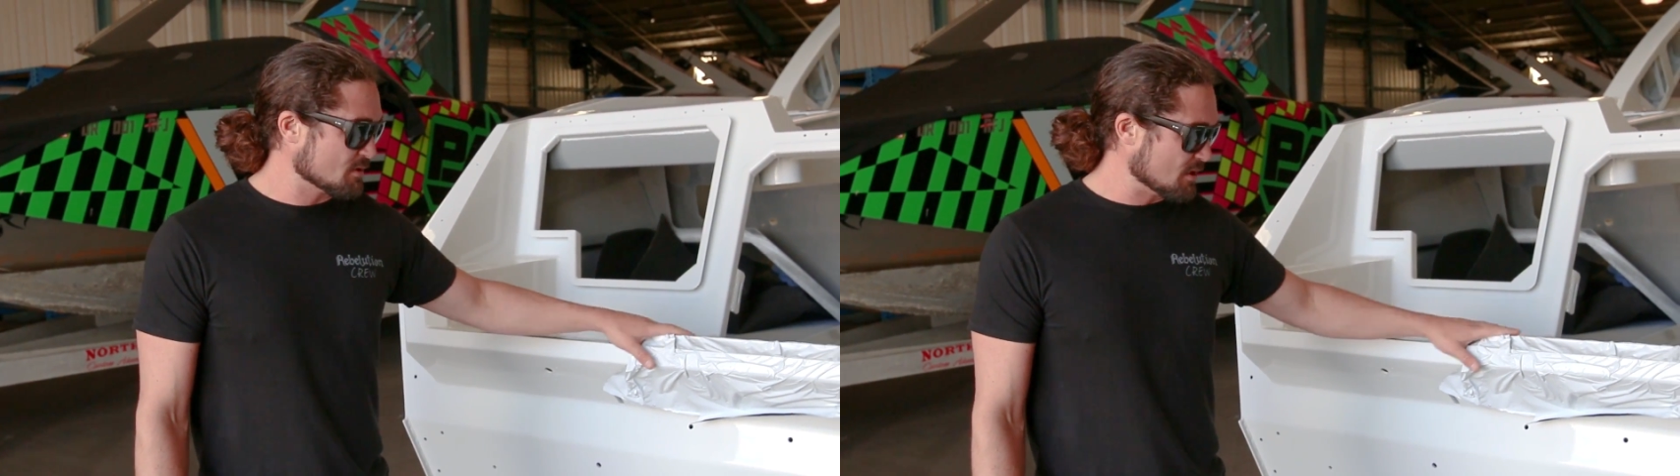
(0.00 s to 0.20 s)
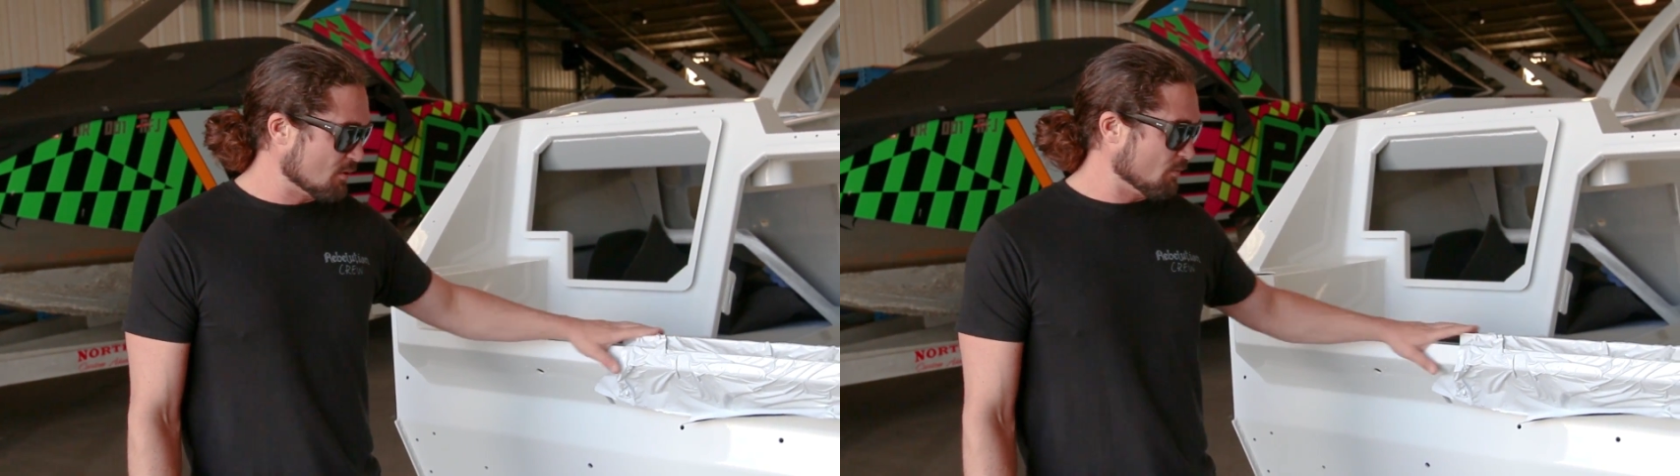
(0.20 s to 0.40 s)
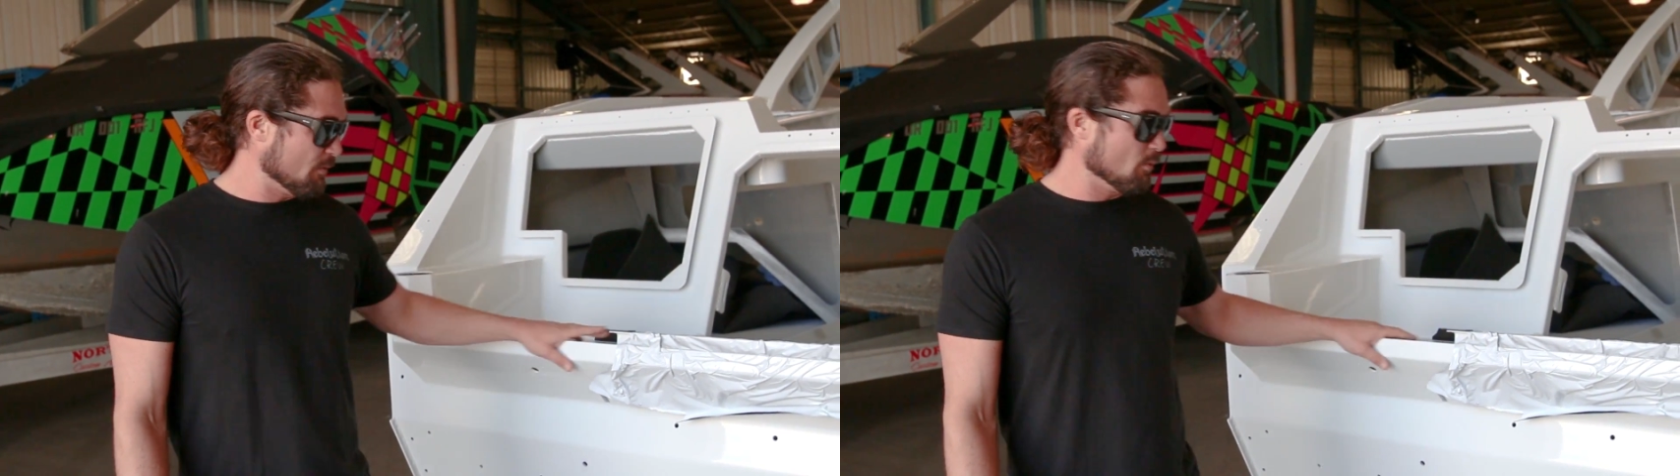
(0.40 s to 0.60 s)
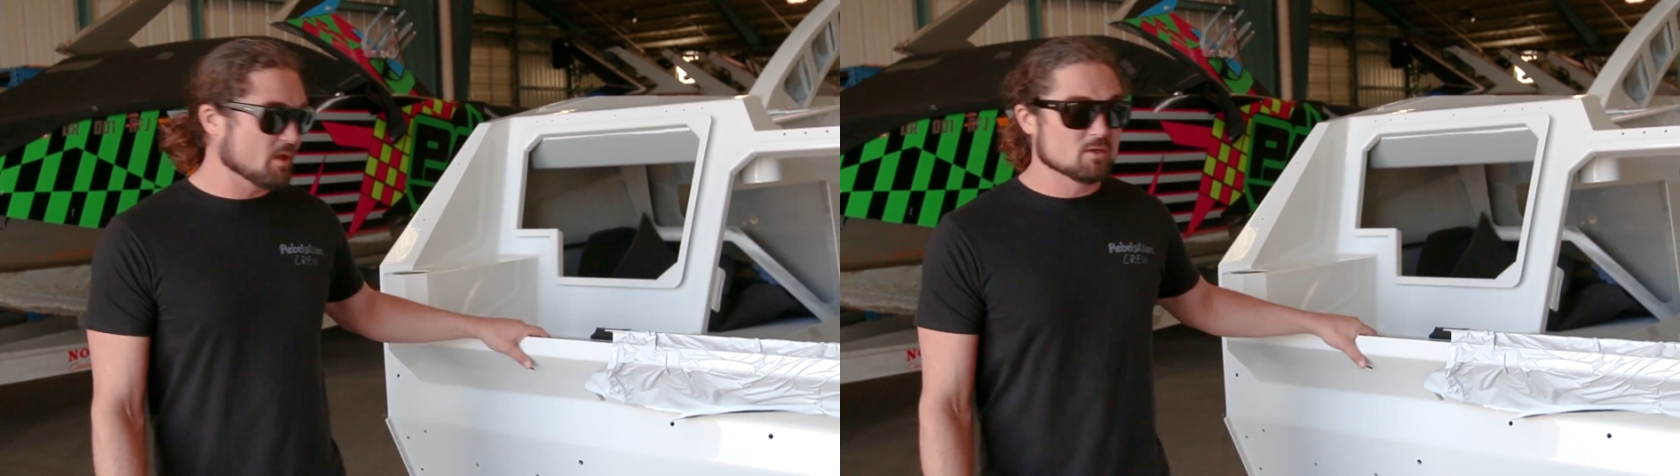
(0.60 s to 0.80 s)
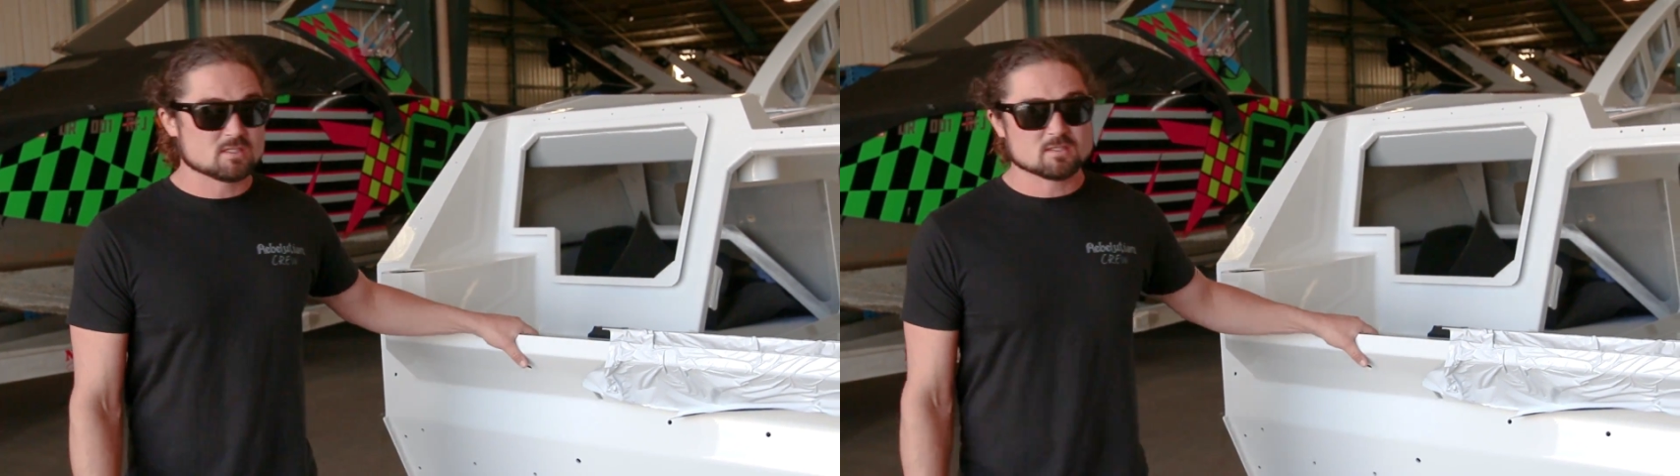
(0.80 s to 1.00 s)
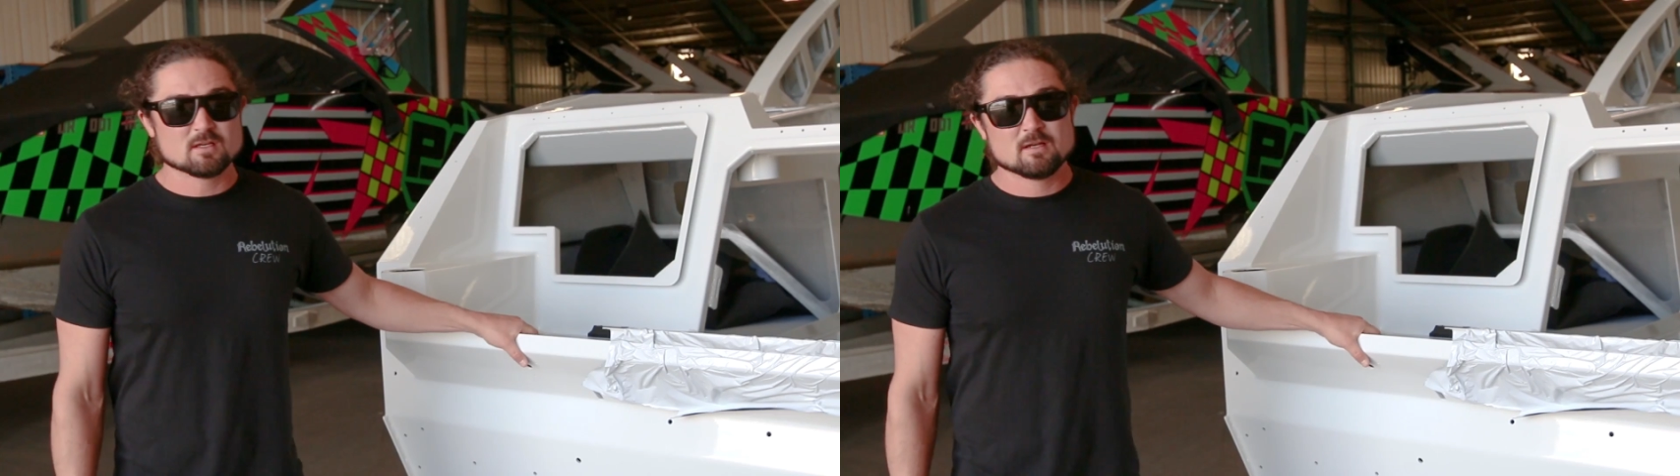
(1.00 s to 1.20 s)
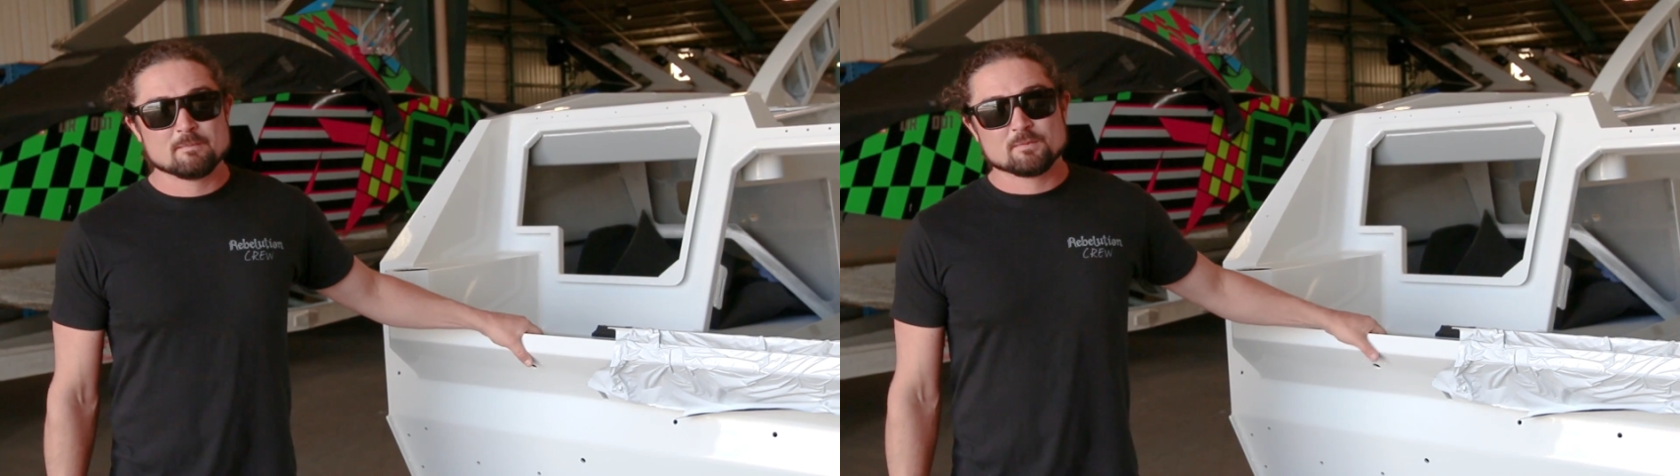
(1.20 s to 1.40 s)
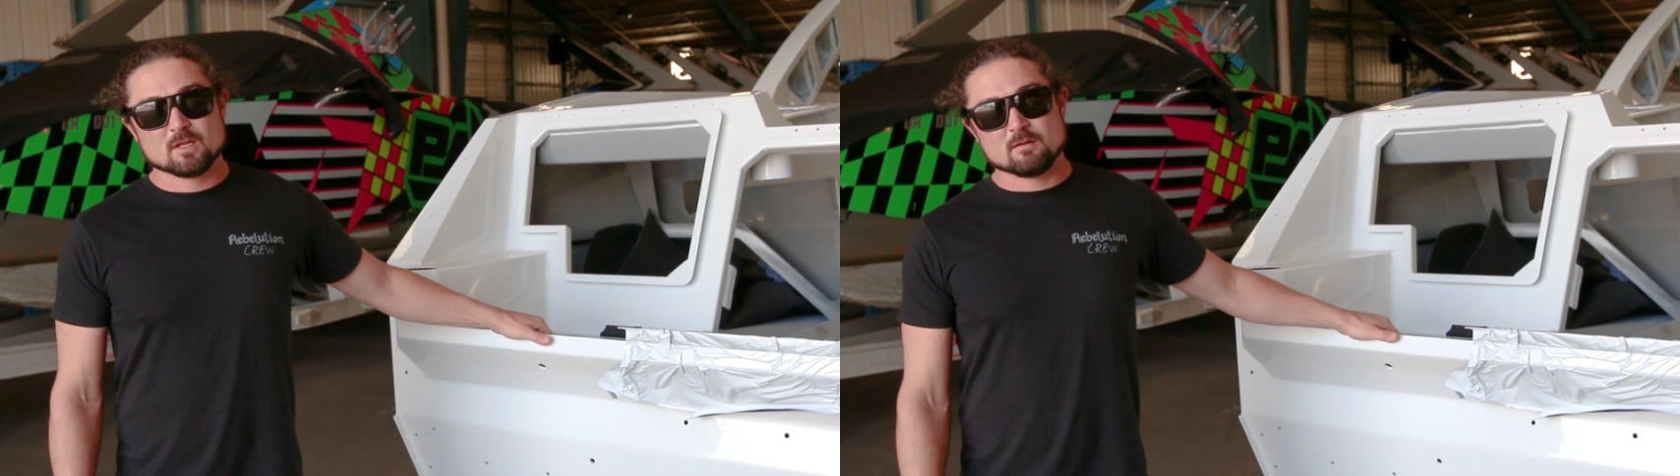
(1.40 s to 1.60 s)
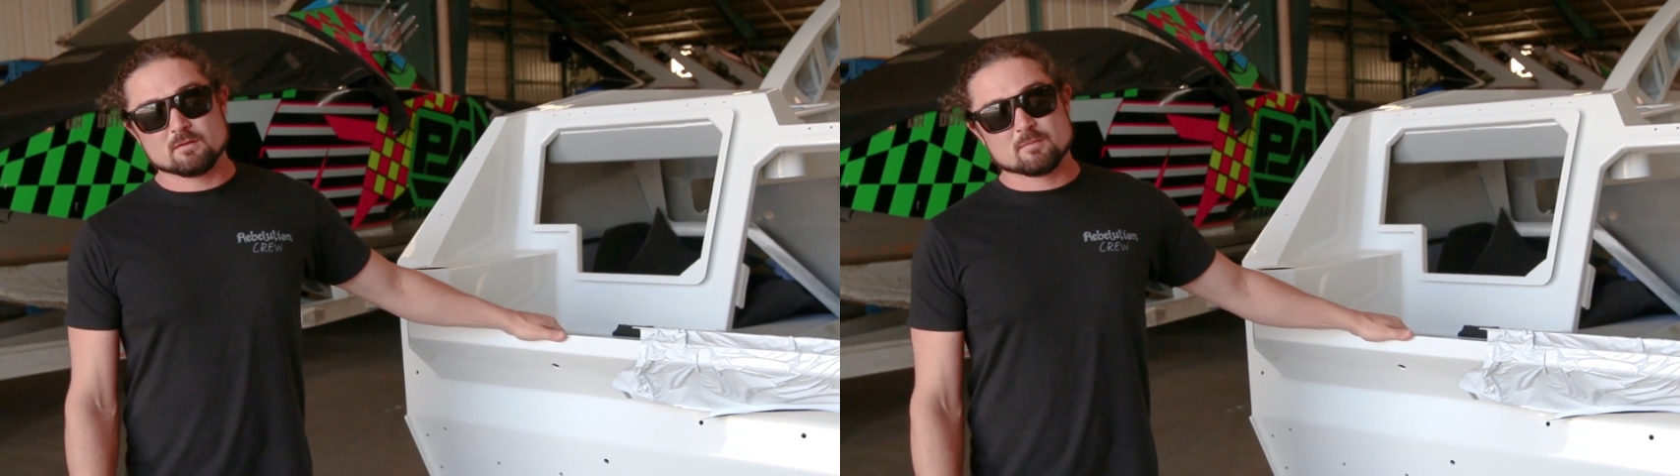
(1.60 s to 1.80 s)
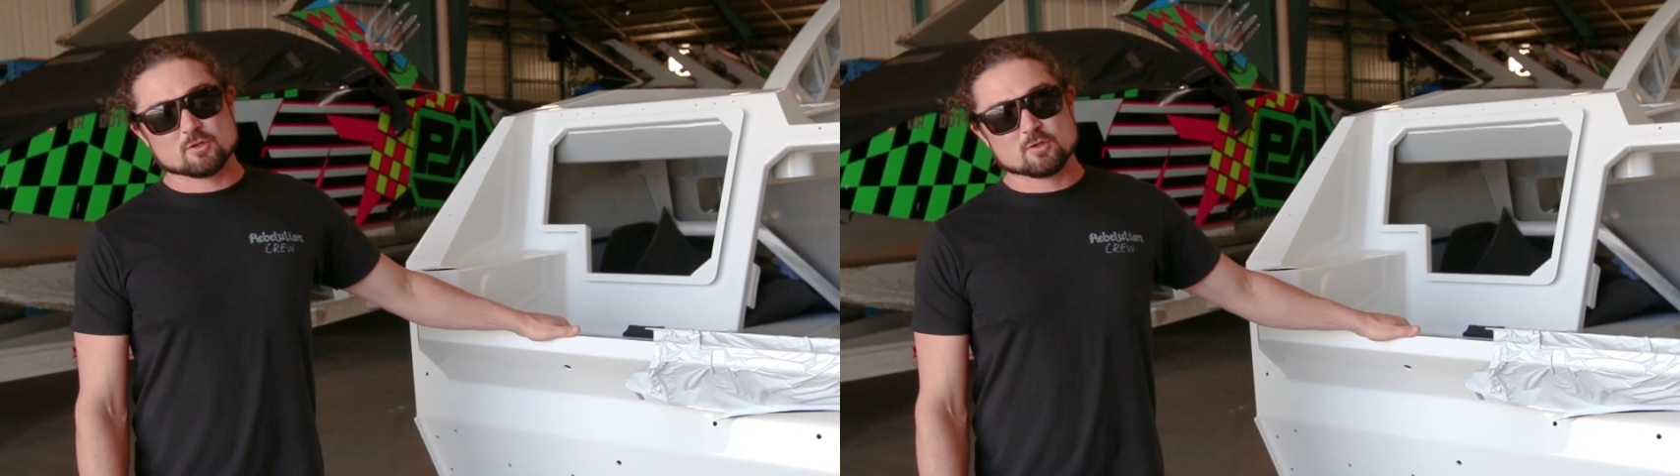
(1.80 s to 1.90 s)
So we use the